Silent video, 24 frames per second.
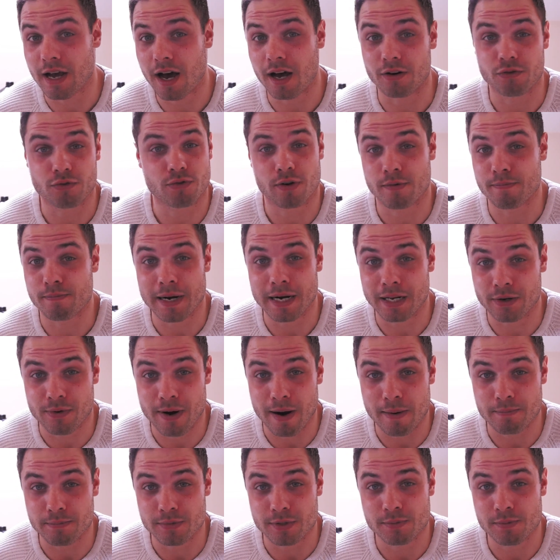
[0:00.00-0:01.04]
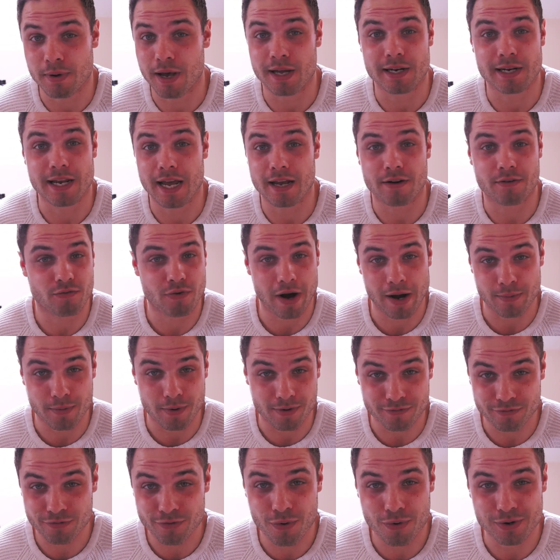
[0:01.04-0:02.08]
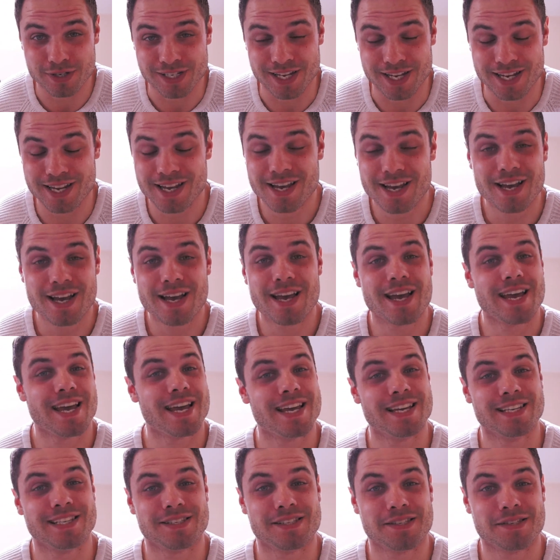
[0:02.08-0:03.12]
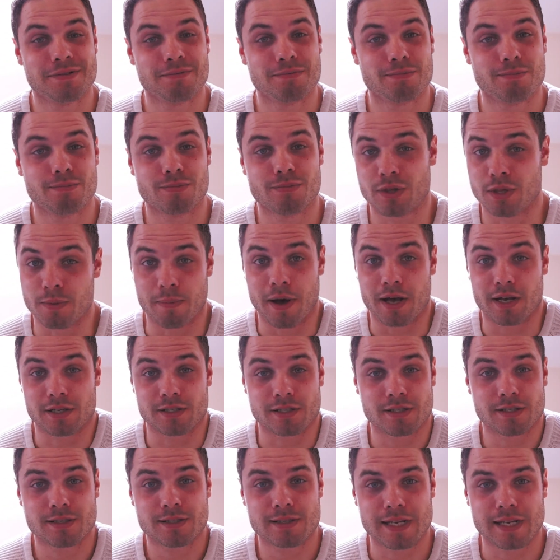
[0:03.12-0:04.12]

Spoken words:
100 milligrams per day of Rad 140 is the person's